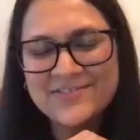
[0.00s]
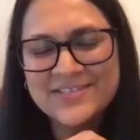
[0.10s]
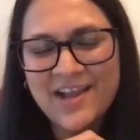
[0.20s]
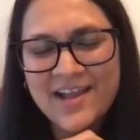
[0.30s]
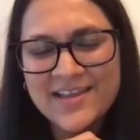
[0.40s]

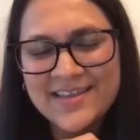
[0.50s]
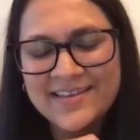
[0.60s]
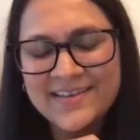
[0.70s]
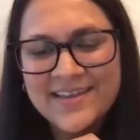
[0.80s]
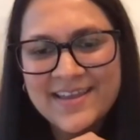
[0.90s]
Scott.
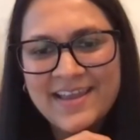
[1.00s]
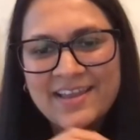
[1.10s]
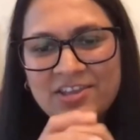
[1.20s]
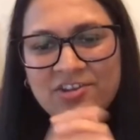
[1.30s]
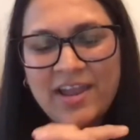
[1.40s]
And
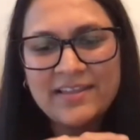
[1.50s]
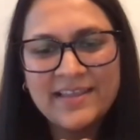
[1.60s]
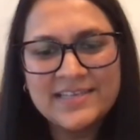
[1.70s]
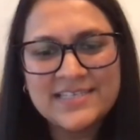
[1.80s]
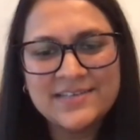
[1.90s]
I
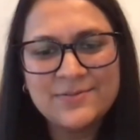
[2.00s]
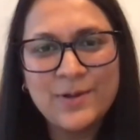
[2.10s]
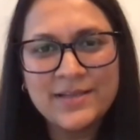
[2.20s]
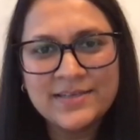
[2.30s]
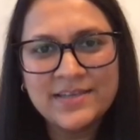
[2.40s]
like
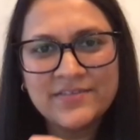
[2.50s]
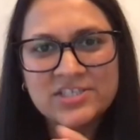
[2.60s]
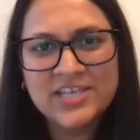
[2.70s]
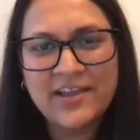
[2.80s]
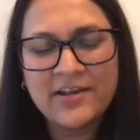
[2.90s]
to give a
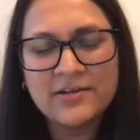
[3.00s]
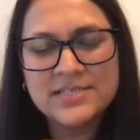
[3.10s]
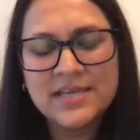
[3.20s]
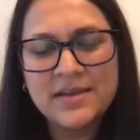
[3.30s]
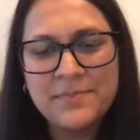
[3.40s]
shout out
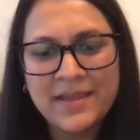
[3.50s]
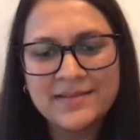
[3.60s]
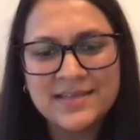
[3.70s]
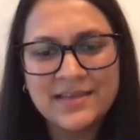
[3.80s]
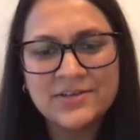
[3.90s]
to
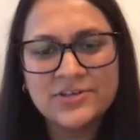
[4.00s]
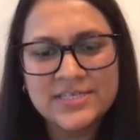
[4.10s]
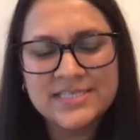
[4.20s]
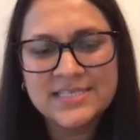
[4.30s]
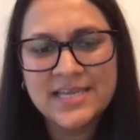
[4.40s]
Amanda and
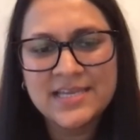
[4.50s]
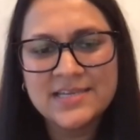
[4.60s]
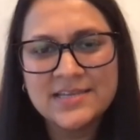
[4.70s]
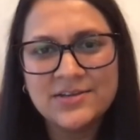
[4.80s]
Kristen,